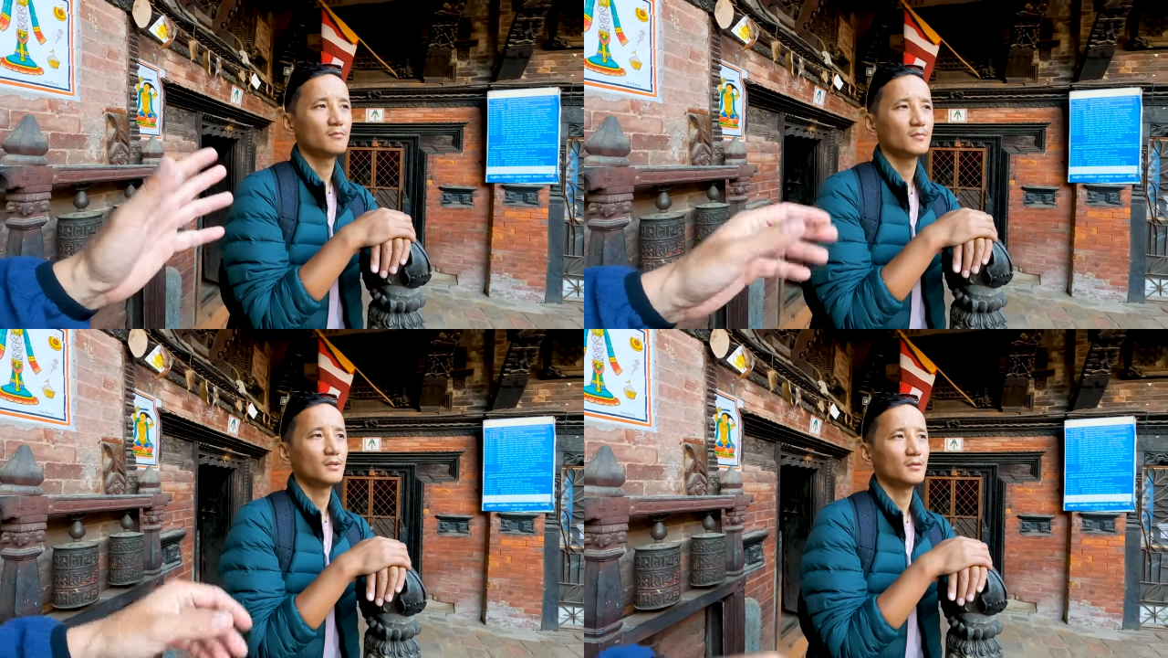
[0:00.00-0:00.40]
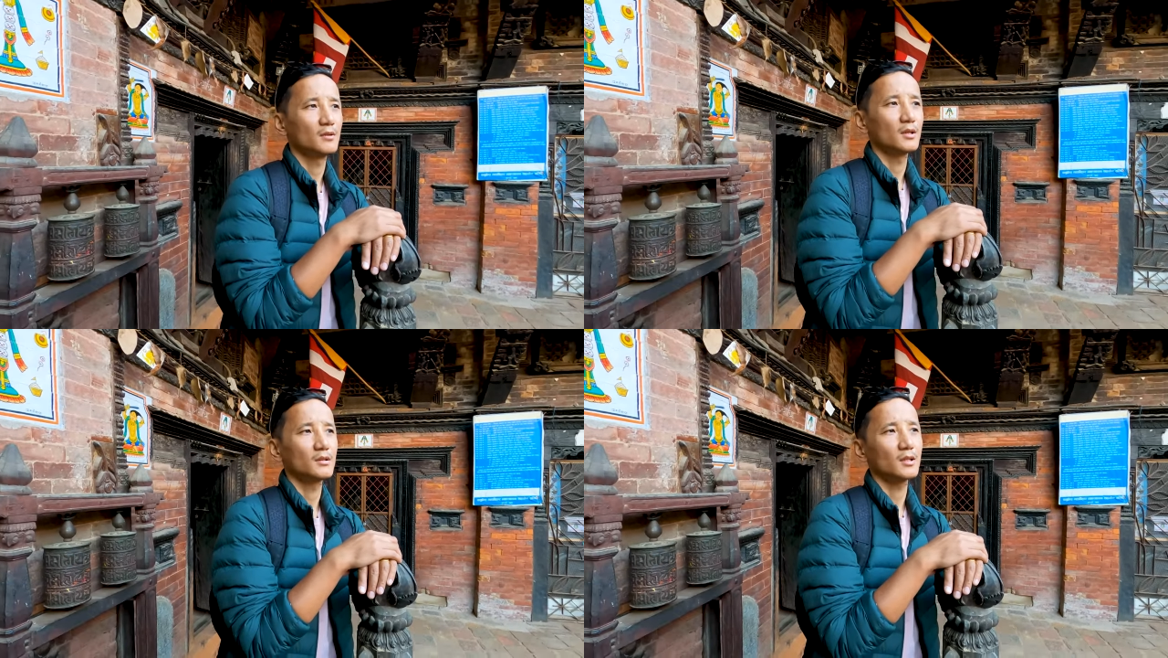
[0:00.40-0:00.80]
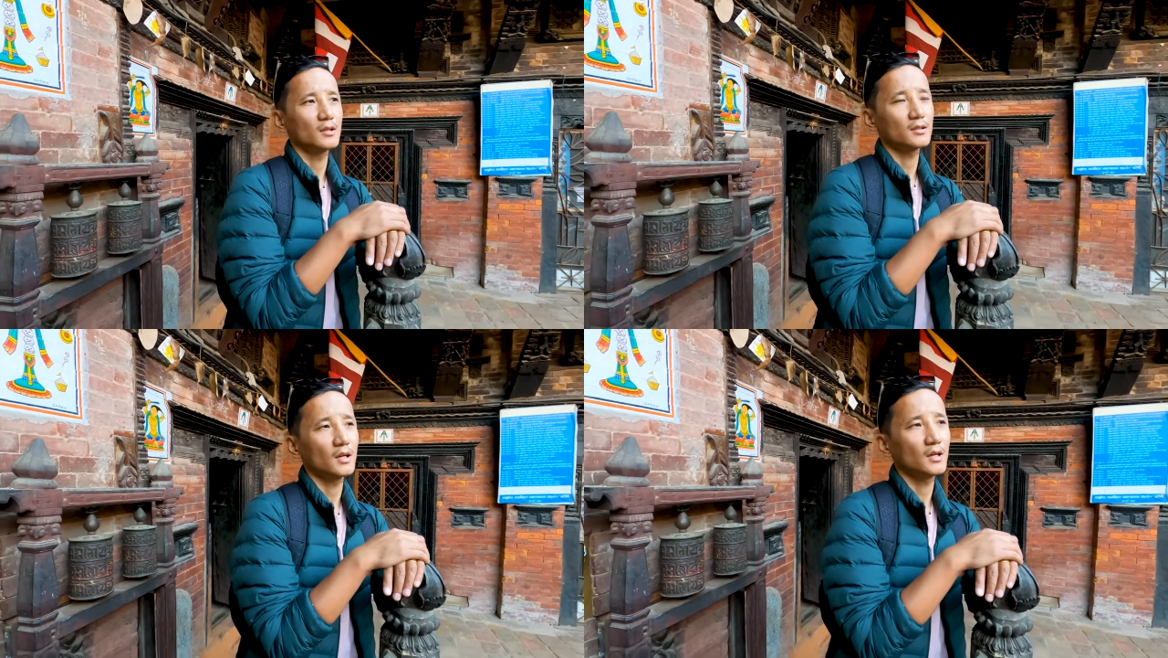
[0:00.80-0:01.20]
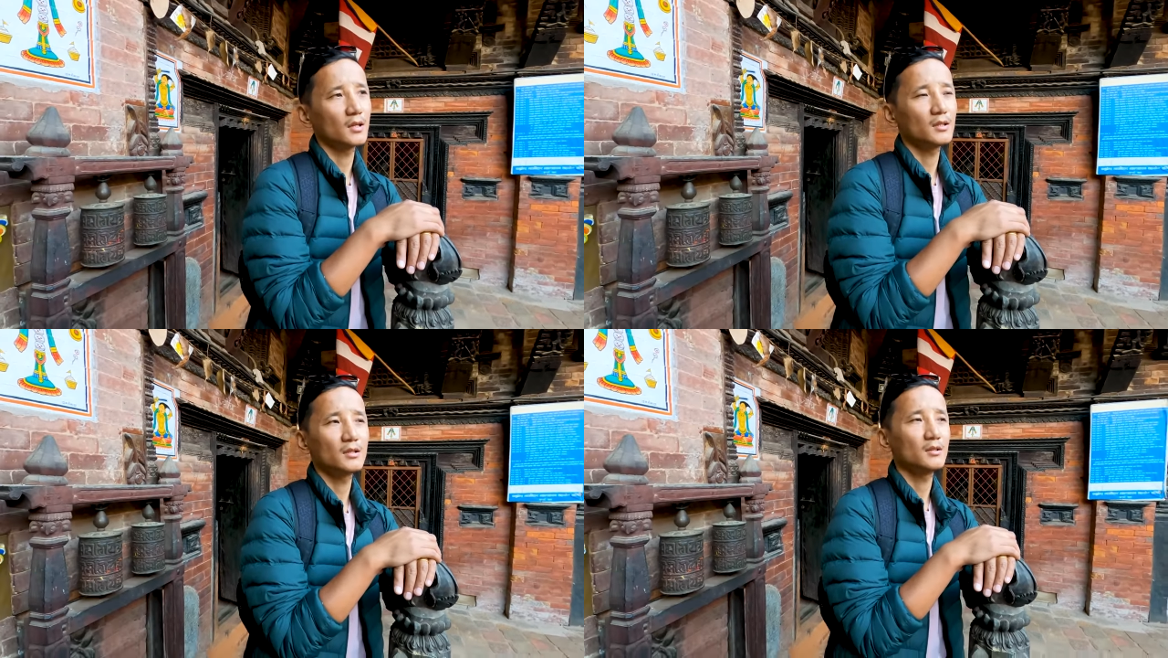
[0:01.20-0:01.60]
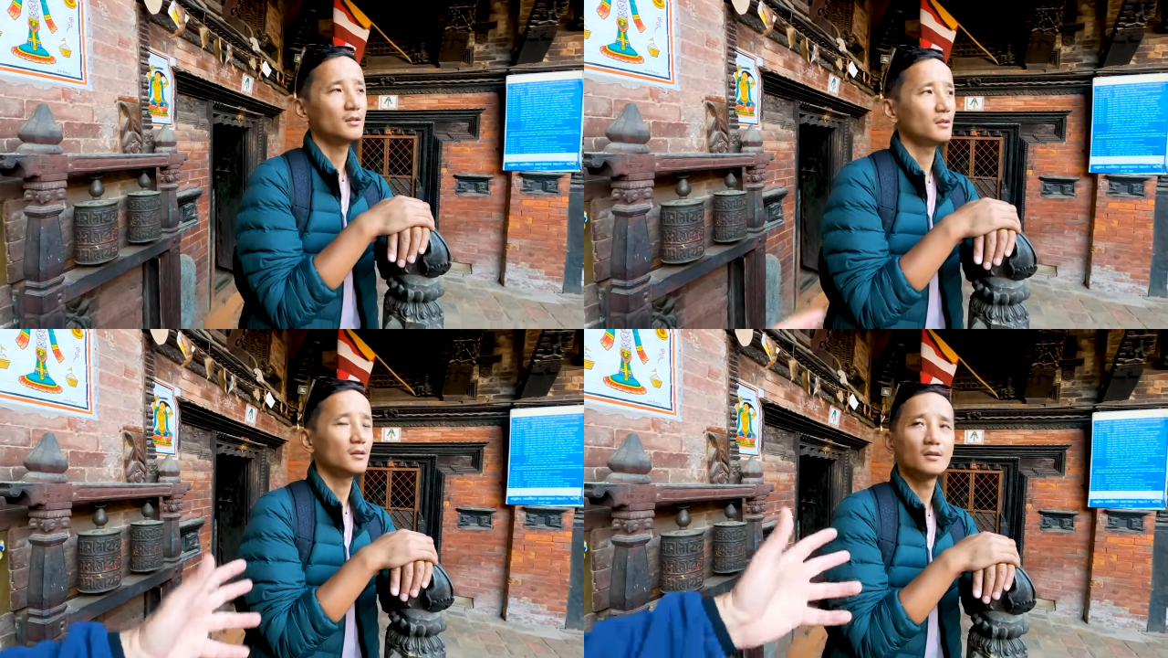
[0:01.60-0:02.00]
Okay. Takali. And
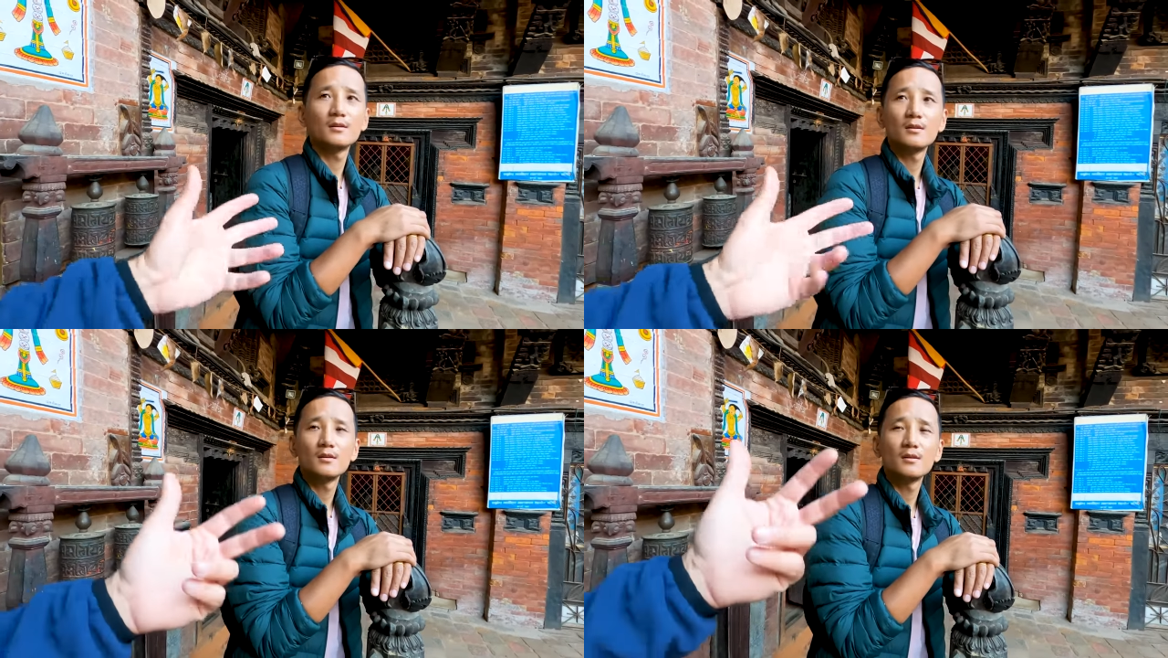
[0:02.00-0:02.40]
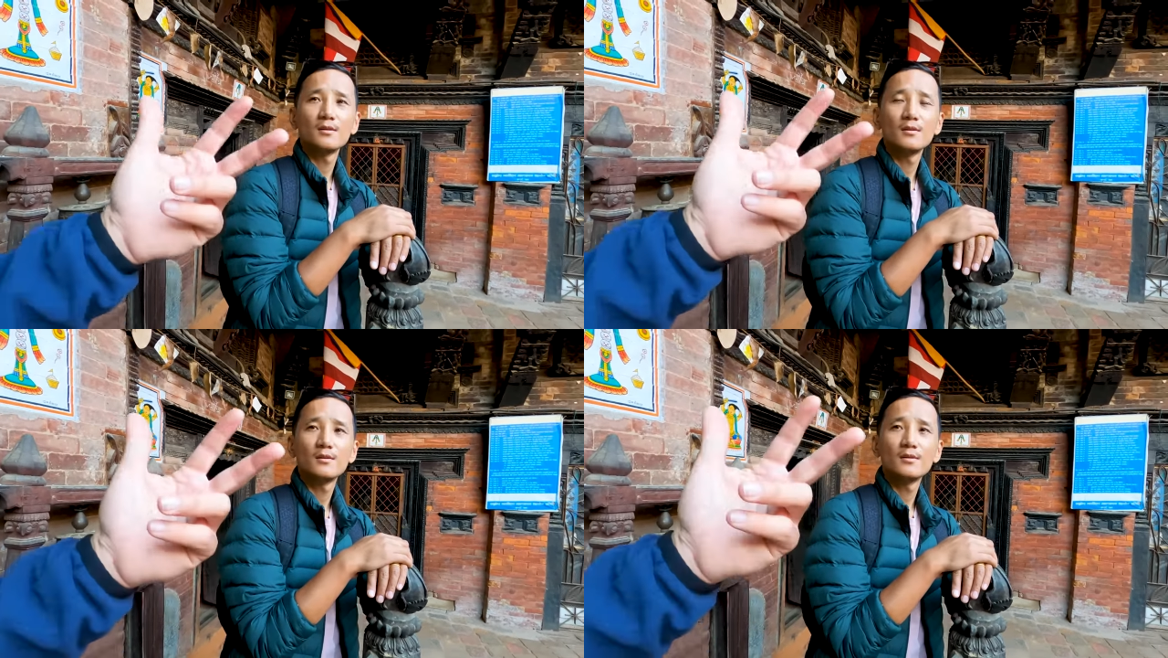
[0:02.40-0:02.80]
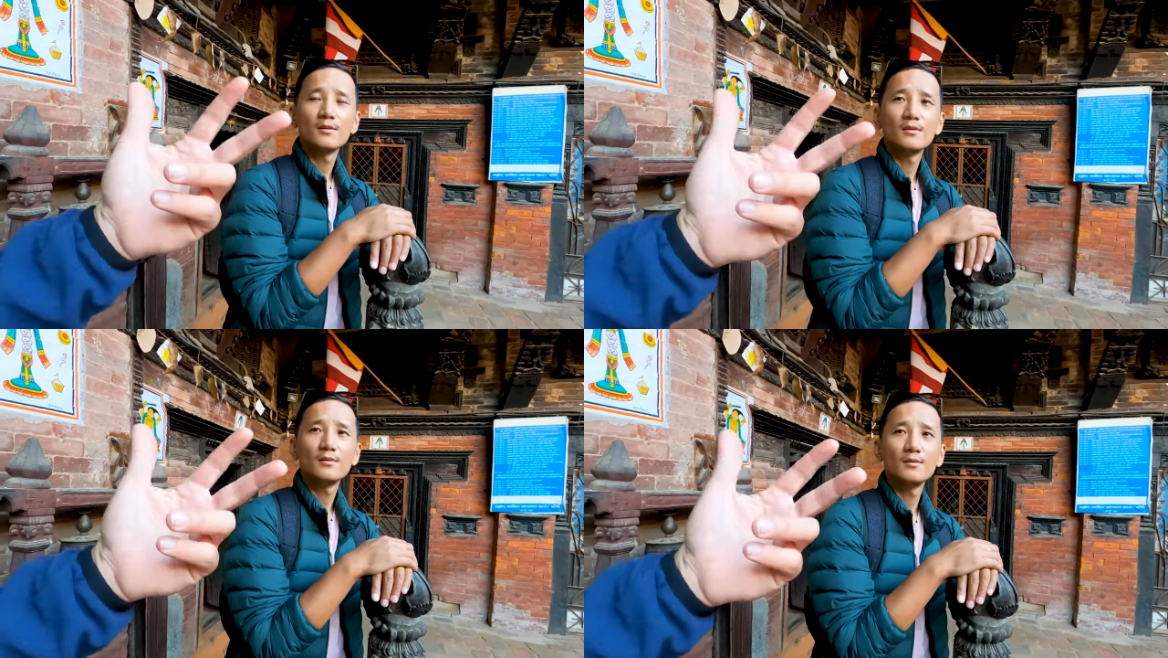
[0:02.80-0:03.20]
what are the main three?